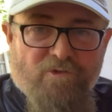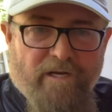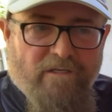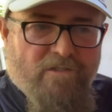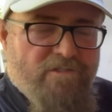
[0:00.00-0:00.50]

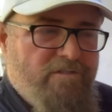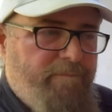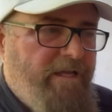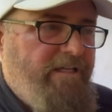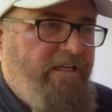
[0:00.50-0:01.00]
trainers,
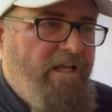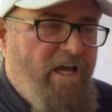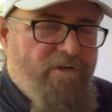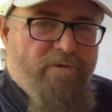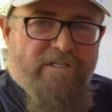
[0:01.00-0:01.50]
spending
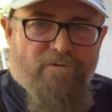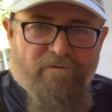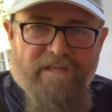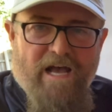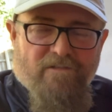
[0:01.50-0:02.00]
hundreds or
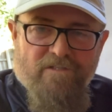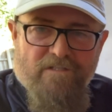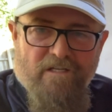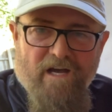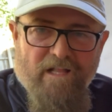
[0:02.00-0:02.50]
thousands
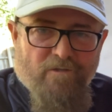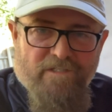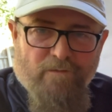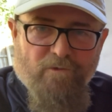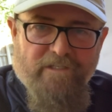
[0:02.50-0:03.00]
of dollars
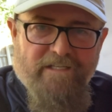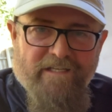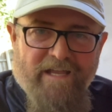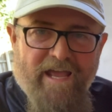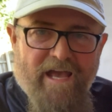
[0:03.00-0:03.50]
I really
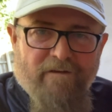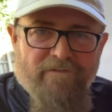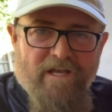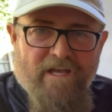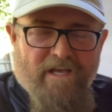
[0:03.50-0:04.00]
didn't have
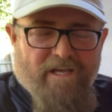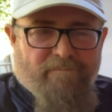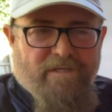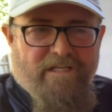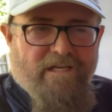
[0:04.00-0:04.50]

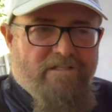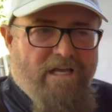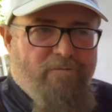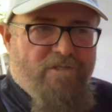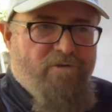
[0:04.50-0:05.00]
because
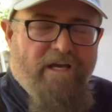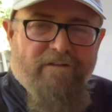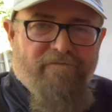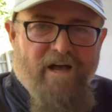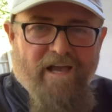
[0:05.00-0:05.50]
I was trying
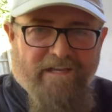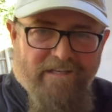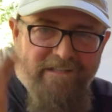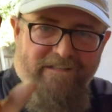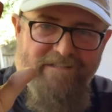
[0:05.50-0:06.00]
to
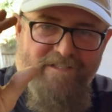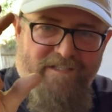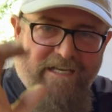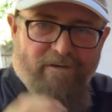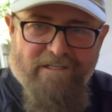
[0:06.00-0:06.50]
find the
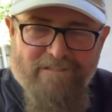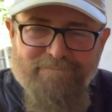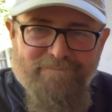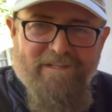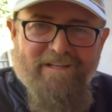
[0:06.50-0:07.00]
secret.
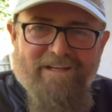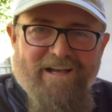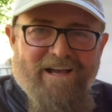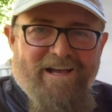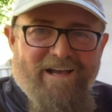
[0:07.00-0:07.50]

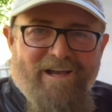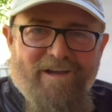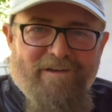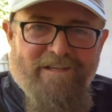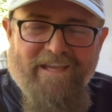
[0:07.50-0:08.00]

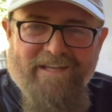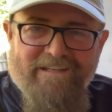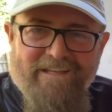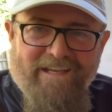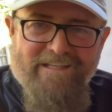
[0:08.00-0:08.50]
And
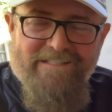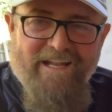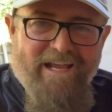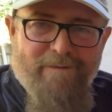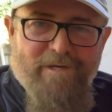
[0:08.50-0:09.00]

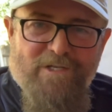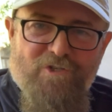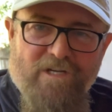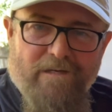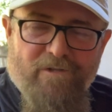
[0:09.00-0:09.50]
today I'm going to
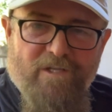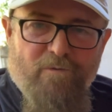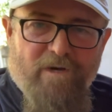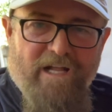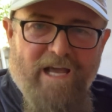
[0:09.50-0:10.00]
share with you
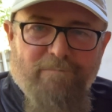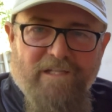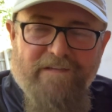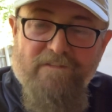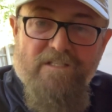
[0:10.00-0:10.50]
what I
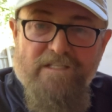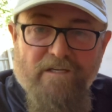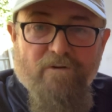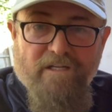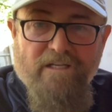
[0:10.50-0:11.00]
believe the
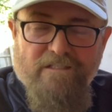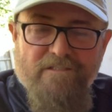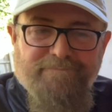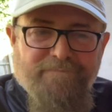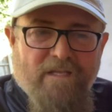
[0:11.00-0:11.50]
secret
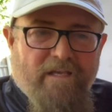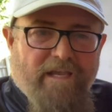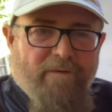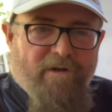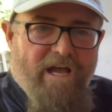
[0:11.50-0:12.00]
is
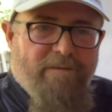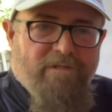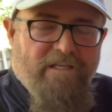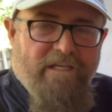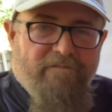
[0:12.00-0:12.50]
and what I
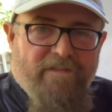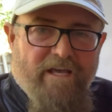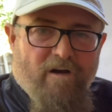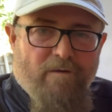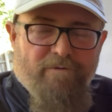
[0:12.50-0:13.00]
believe
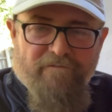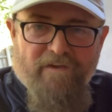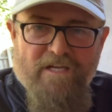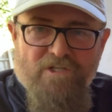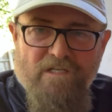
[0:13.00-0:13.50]
that our
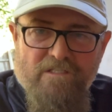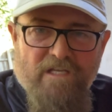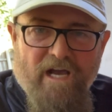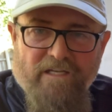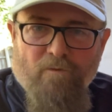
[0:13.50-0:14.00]
profession has
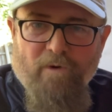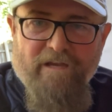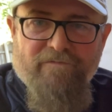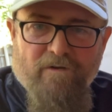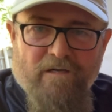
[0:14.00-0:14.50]
gotten
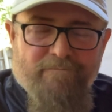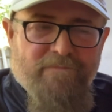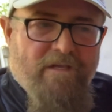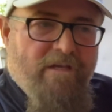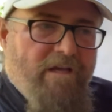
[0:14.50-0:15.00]
away from.
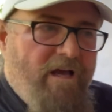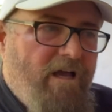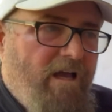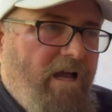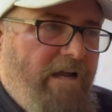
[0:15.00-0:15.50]

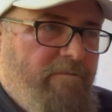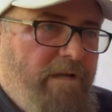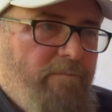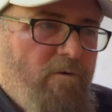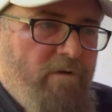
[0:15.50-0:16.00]
I
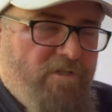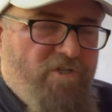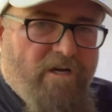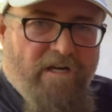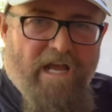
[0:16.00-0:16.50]
remember when
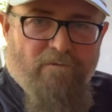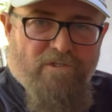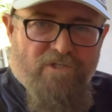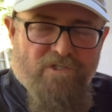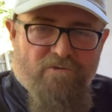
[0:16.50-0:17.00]
Sherry and I
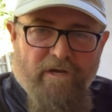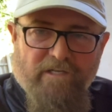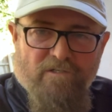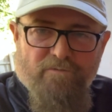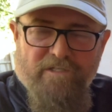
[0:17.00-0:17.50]
were just
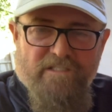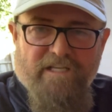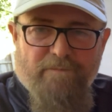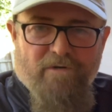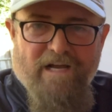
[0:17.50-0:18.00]
trainers, we just
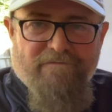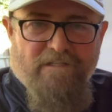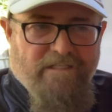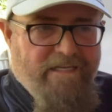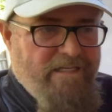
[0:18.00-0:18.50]
had
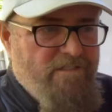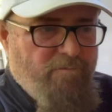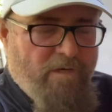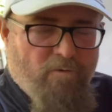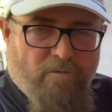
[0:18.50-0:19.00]
profit leads
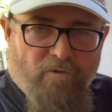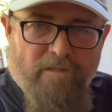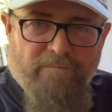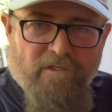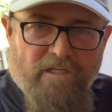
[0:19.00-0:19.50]
and we weren't
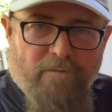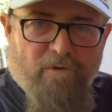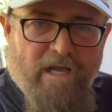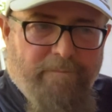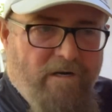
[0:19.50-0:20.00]
really building a
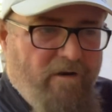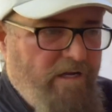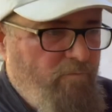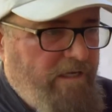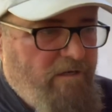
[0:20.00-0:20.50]
primary,
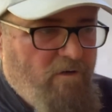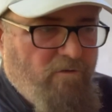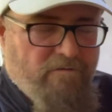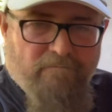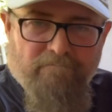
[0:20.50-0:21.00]
and we'd
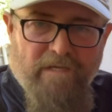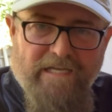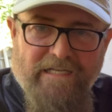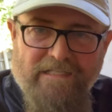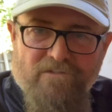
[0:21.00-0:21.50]
hold
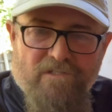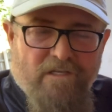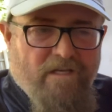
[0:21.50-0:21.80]
meetings,